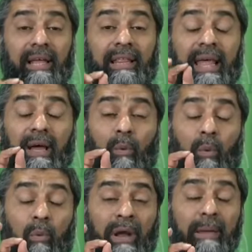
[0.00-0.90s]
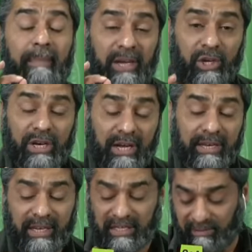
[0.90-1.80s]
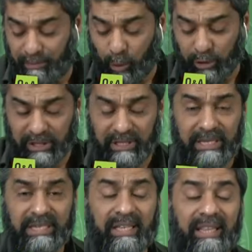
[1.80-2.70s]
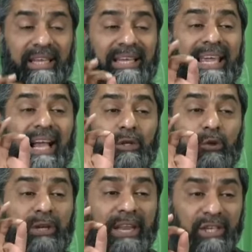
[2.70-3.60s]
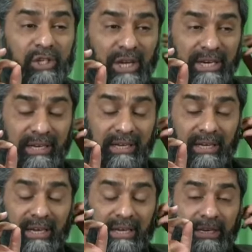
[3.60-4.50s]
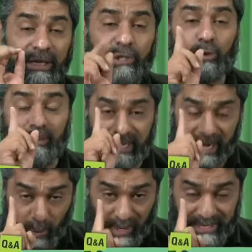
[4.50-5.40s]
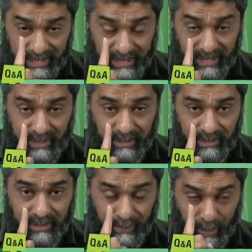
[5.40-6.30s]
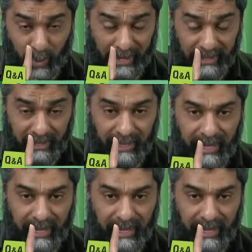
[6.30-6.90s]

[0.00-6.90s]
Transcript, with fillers: The, what I mentioned earlier is important is the calculation needs to be done once a year, number one.